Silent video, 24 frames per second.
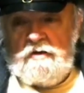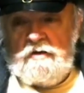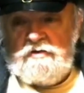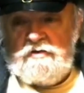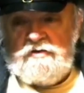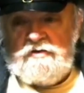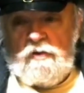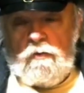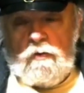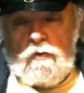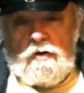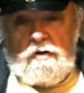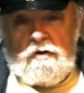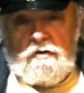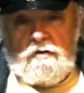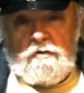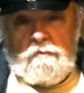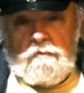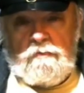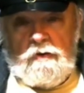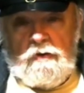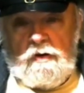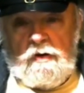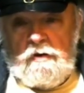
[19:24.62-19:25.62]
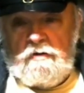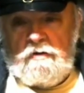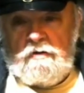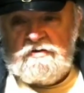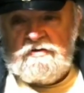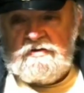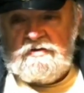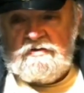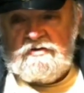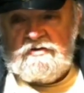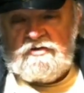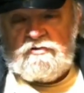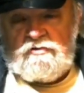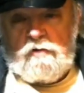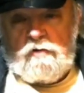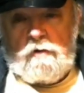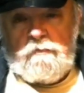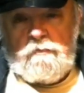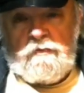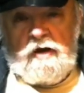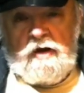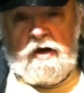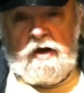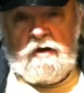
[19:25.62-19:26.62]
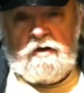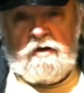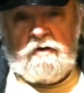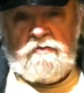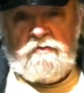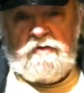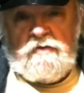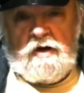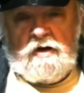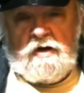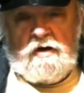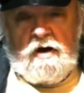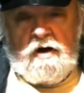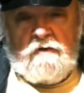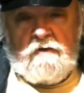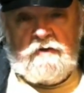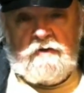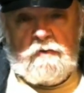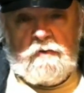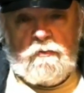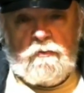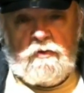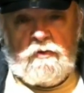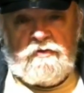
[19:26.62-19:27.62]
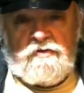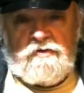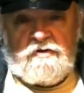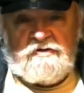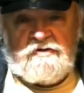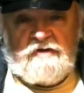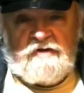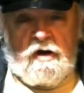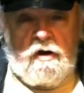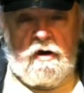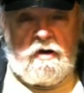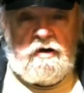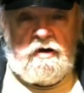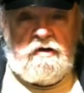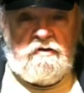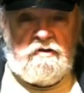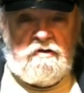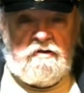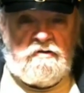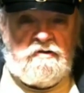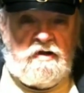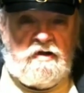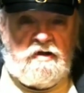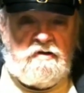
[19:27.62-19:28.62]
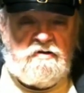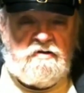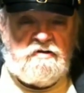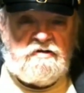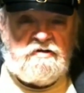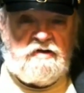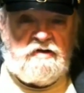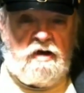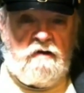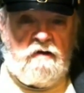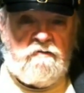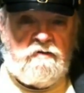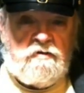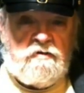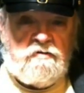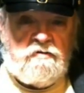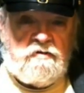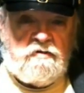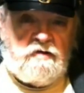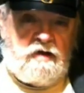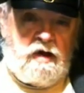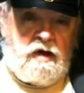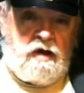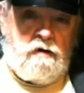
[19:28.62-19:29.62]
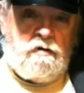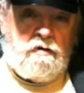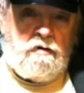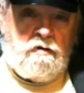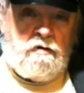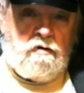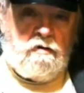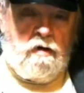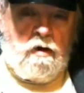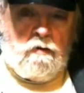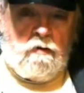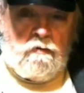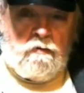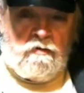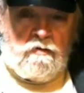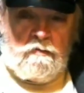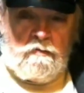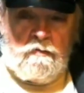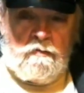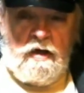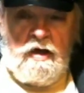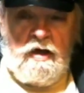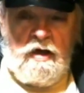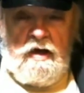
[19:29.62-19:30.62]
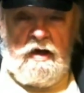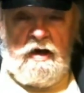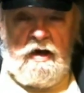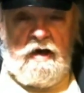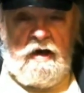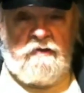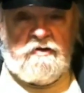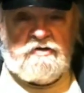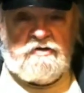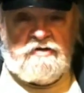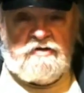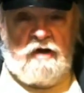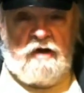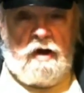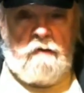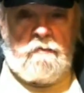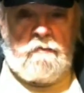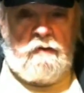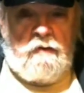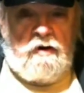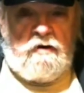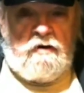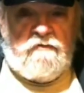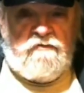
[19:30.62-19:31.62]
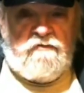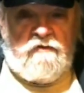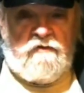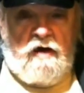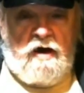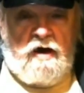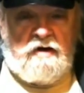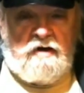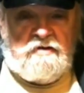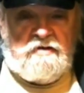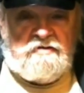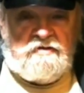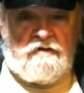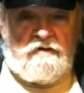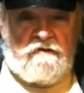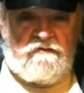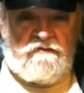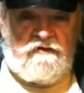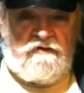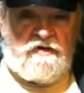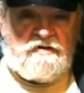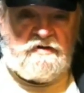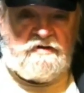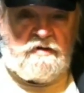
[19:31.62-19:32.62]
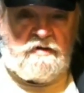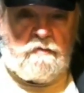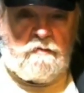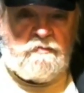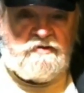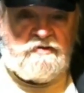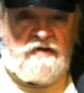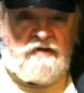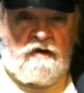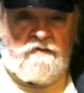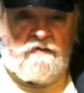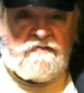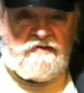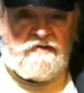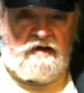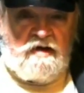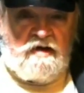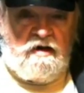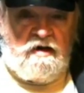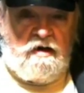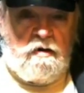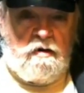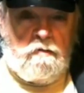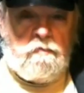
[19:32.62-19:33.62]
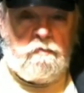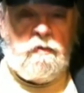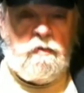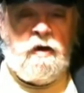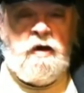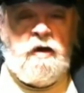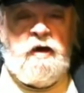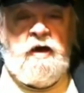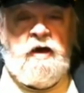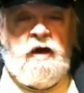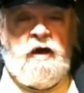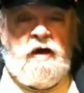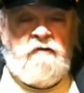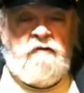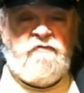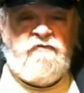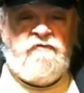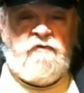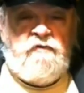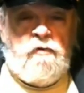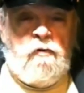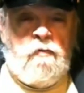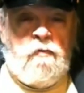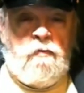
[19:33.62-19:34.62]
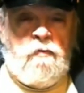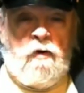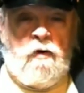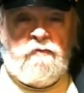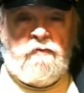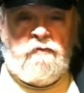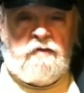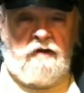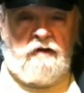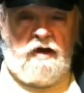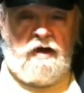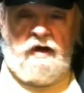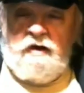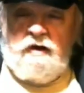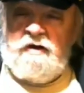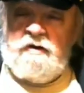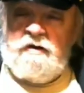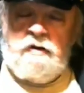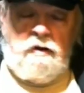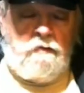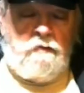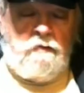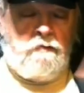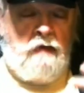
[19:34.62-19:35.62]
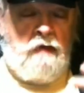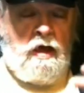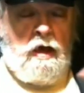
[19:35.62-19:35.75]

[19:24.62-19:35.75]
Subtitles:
So one of the players stripped naked. They covered him with this honey that they discovered and carried along with them. And the giant butterflies affixed themselves to him and flew him over the head. And